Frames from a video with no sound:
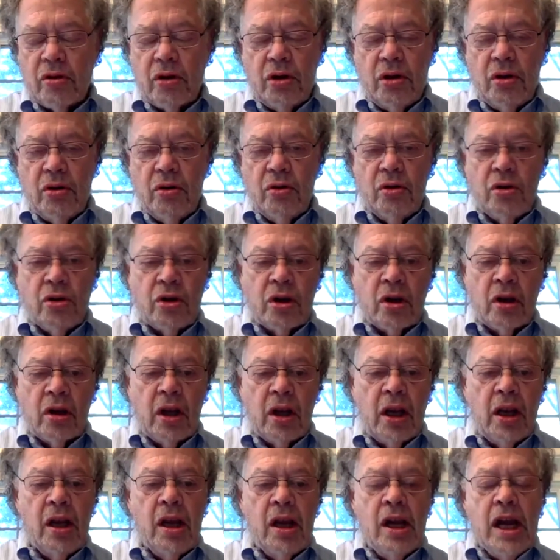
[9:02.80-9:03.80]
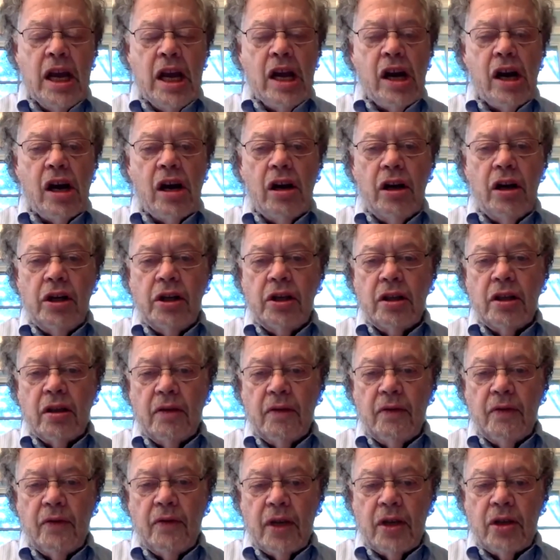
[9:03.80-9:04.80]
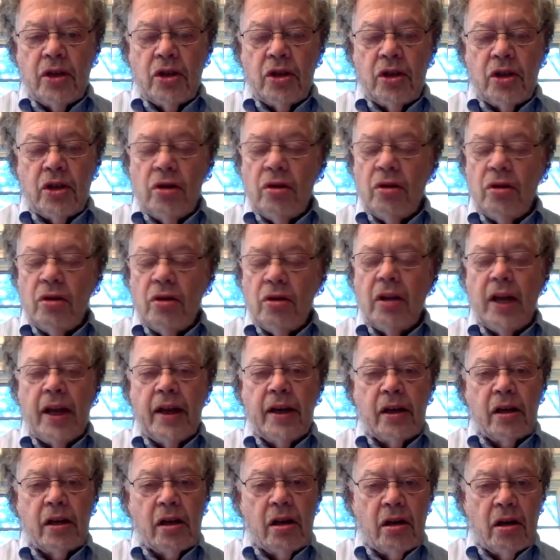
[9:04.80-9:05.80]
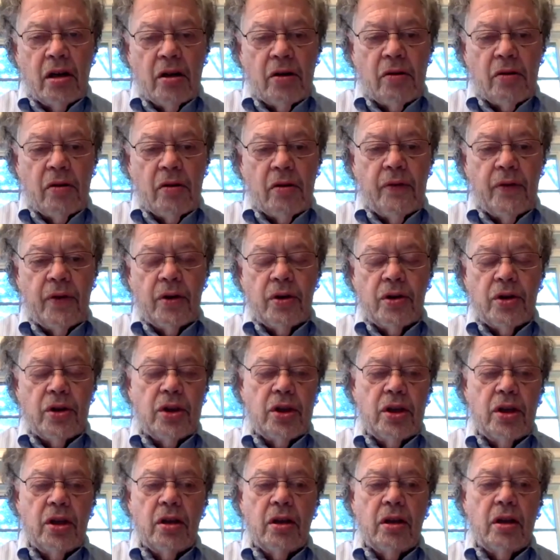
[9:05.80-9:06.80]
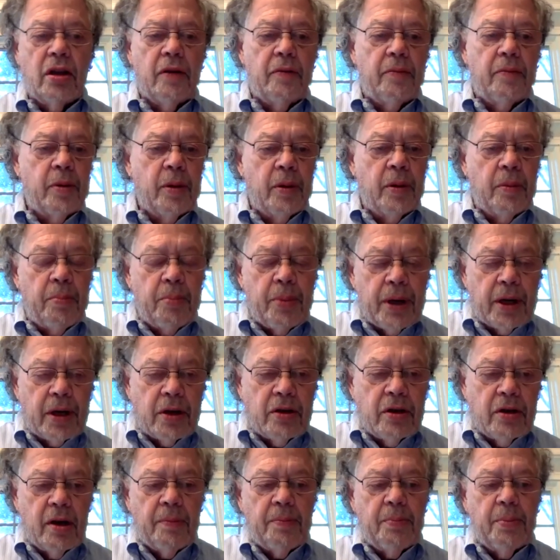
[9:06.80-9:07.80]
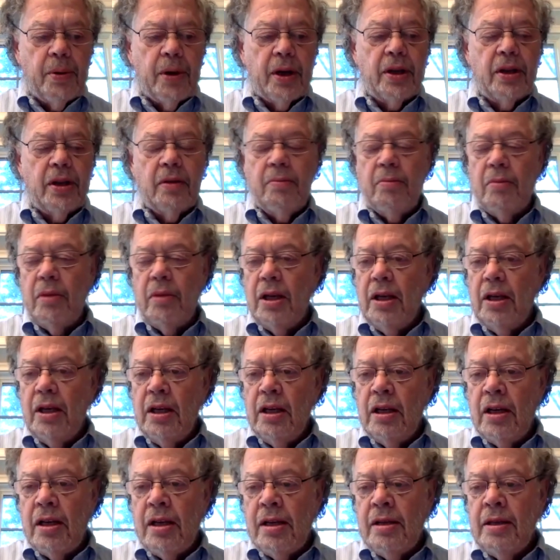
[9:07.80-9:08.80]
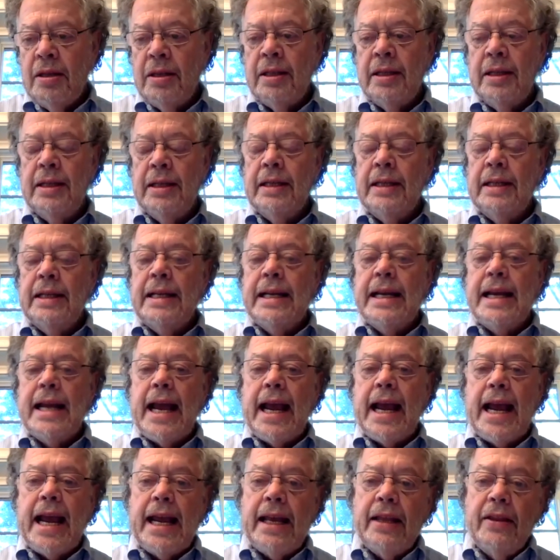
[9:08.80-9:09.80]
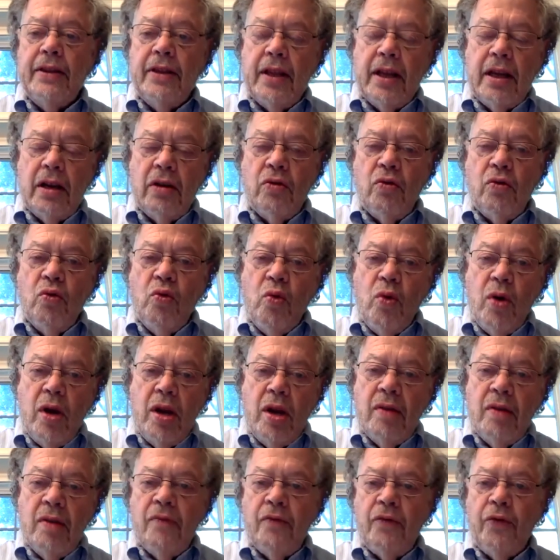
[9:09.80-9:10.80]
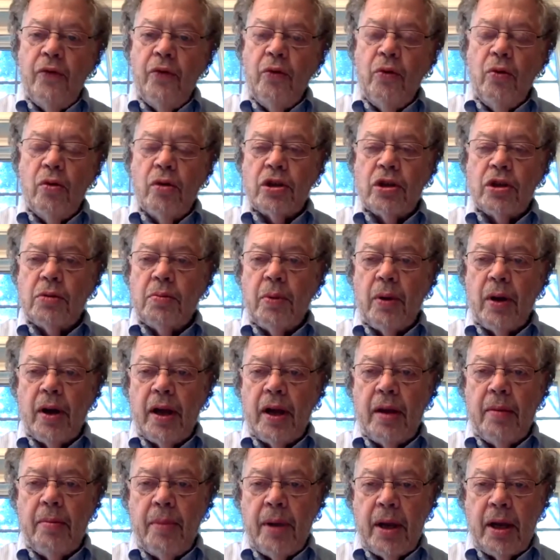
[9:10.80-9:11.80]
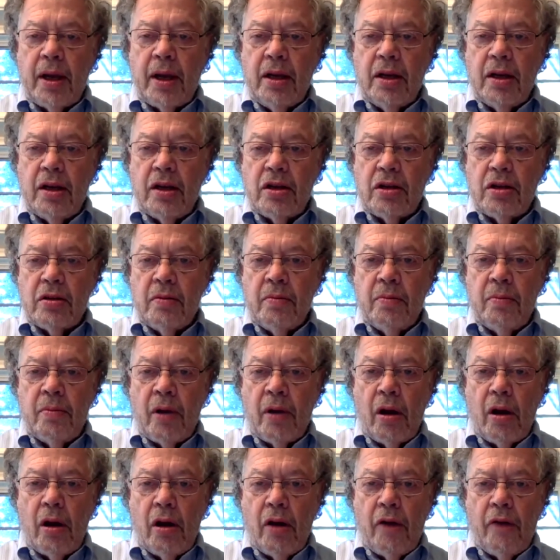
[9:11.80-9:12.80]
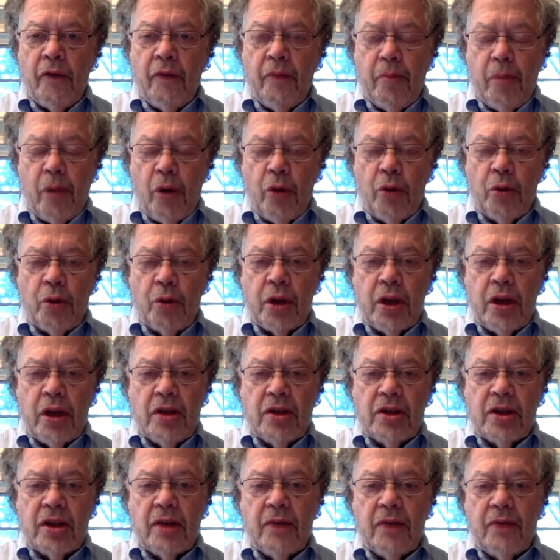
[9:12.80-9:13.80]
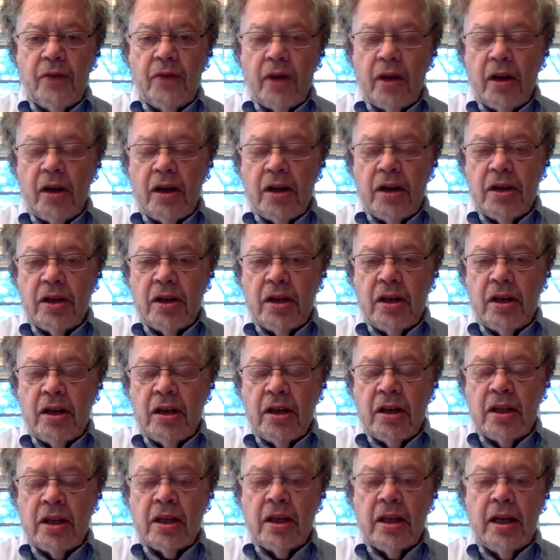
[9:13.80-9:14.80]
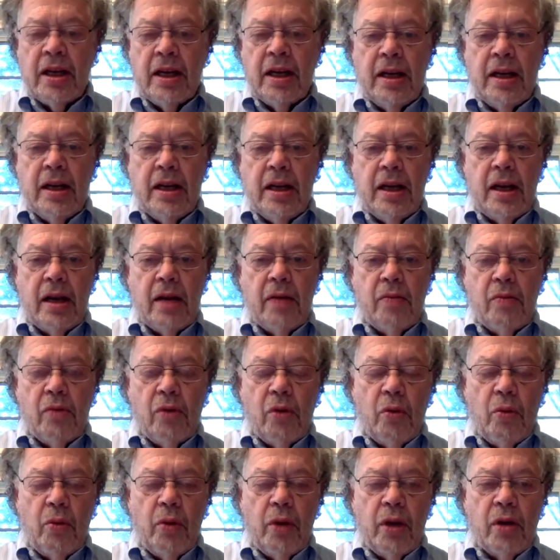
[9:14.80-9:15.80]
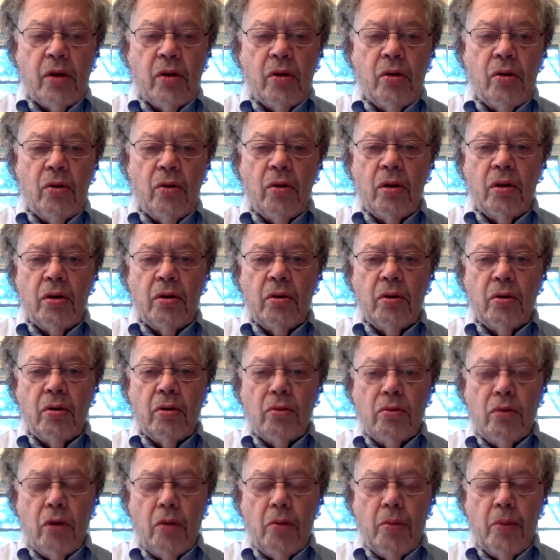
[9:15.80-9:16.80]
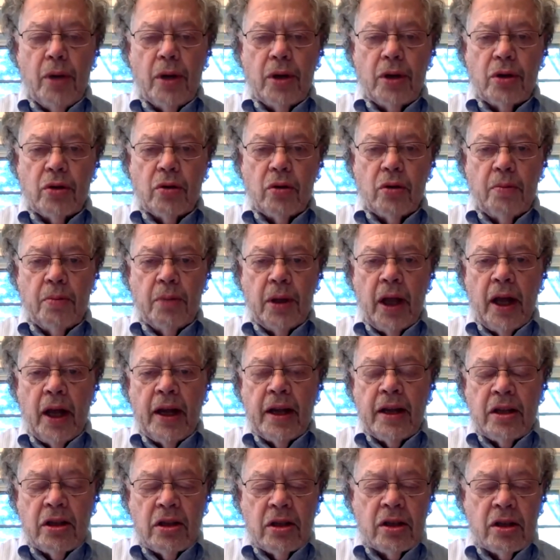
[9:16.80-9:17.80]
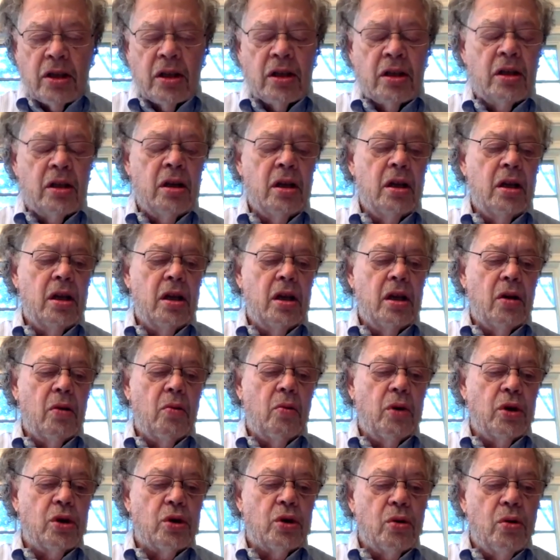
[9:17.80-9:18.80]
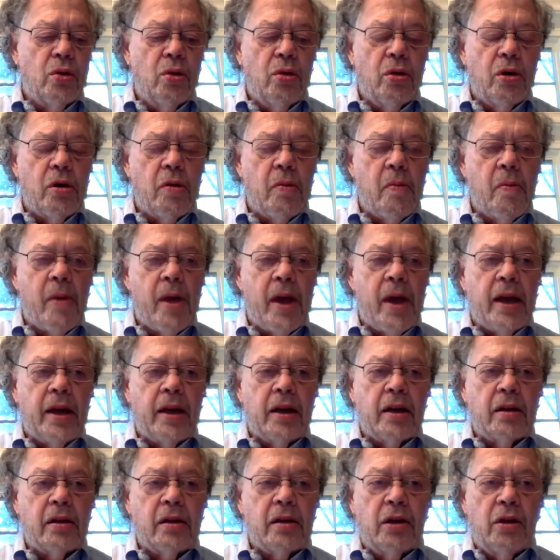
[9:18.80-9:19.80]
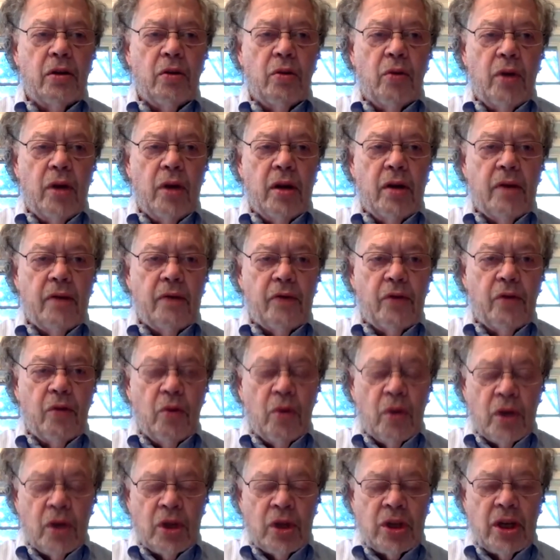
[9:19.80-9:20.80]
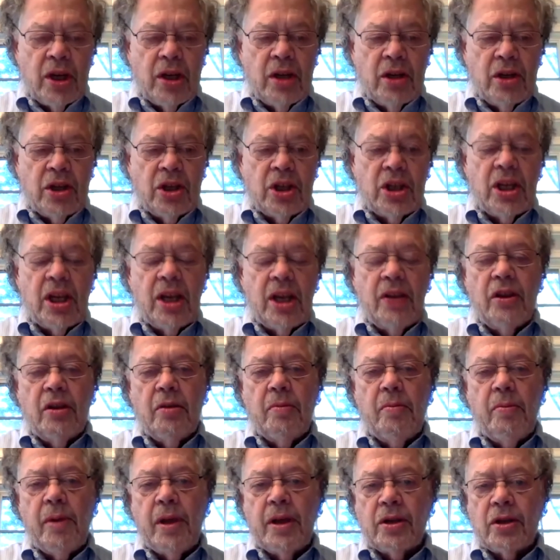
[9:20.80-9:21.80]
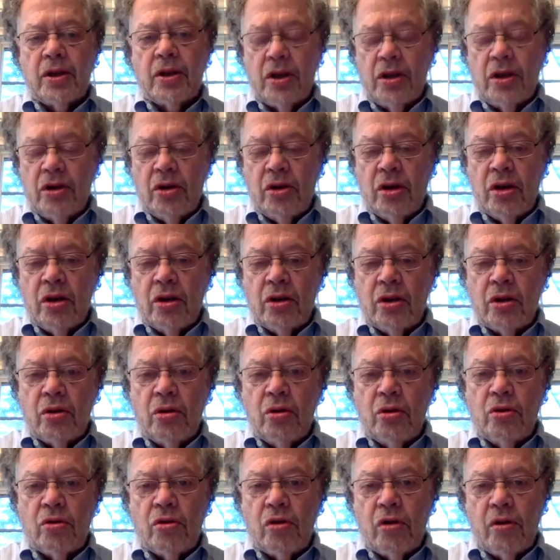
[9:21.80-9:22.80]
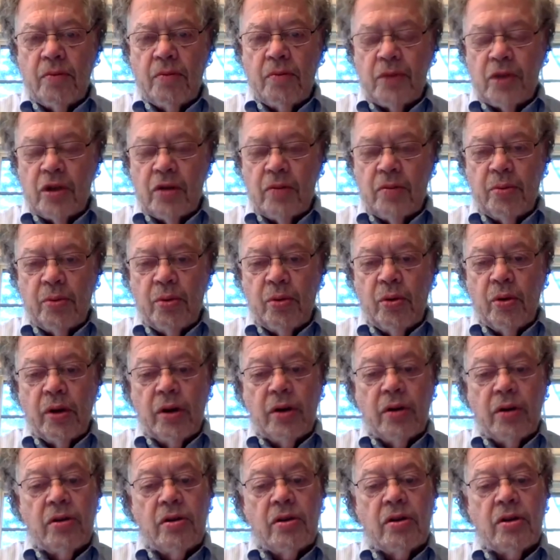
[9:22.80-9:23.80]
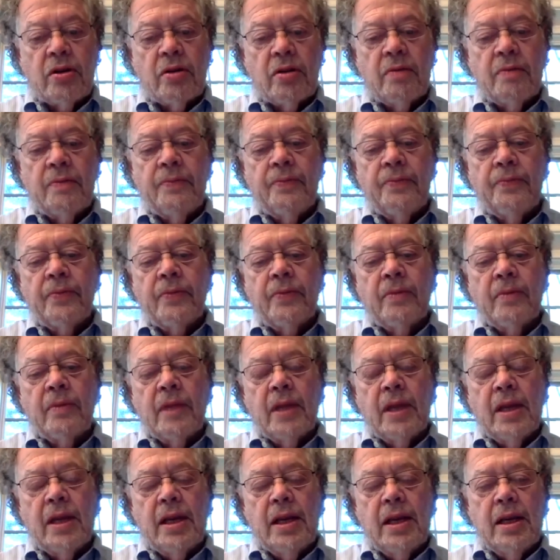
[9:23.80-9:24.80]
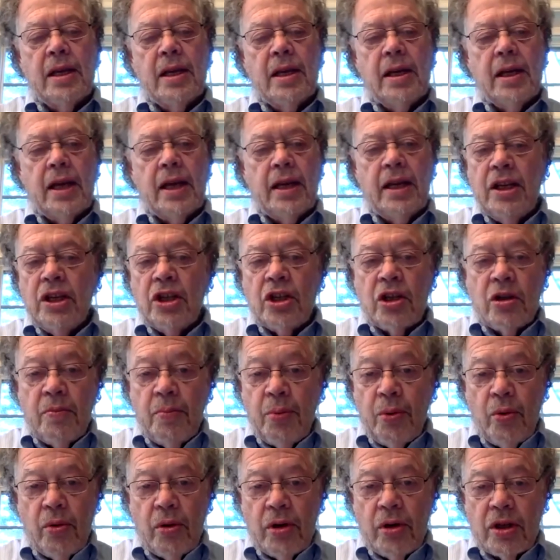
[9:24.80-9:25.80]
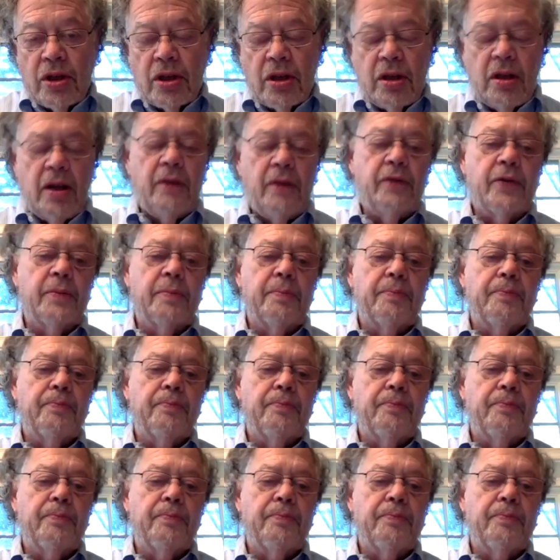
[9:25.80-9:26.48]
usually unconventional and controversial, have been picked up by the media and then reinforced by a mechanism of both his advisors and what we call robots or bots, which automatically reinforce and send the messages to Trump's supporters. And his supporters love him.